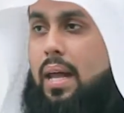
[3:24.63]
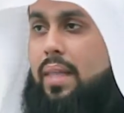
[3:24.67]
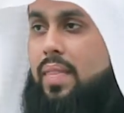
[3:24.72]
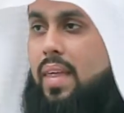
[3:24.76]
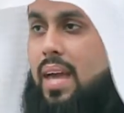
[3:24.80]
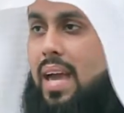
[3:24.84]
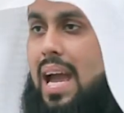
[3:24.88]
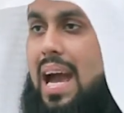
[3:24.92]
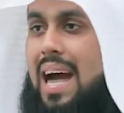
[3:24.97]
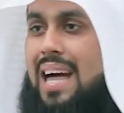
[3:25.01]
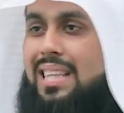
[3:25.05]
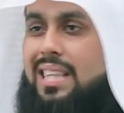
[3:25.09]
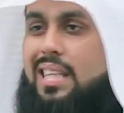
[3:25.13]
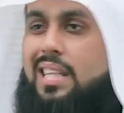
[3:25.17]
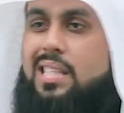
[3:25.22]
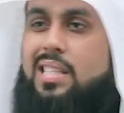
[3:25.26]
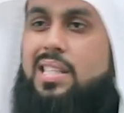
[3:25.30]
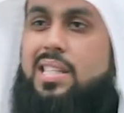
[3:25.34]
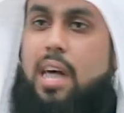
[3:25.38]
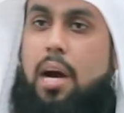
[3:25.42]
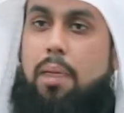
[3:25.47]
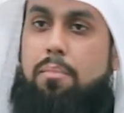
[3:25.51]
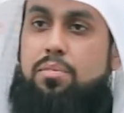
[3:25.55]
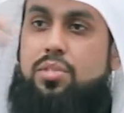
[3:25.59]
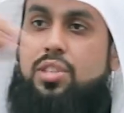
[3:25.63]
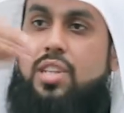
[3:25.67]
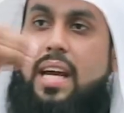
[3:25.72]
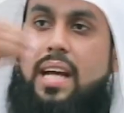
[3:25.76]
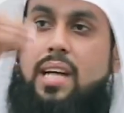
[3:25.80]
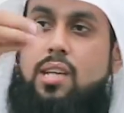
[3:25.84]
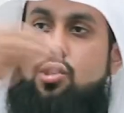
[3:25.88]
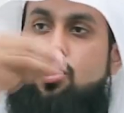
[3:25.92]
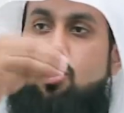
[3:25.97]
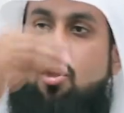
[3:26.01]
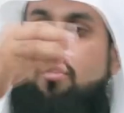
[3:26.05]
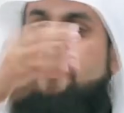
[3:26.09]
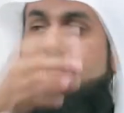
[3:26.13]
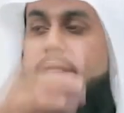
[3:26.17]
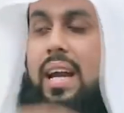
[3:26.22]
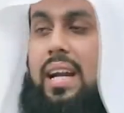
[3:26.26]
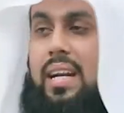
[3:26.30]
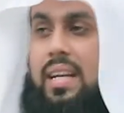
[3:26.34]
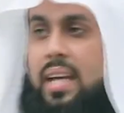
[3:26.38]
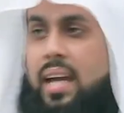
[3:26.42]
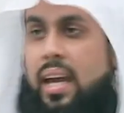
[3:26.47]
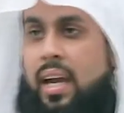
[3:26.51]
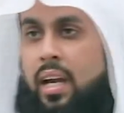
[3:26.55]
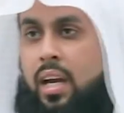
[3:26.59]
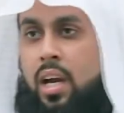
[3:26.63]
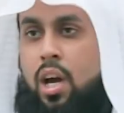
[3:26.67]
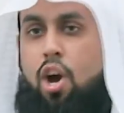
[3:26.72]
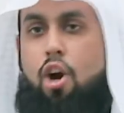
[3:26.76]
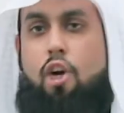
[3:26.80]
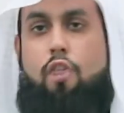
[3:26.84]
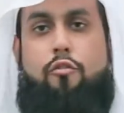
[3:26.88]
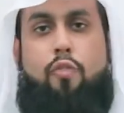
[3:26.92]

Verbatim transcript: they are the subjects of that king.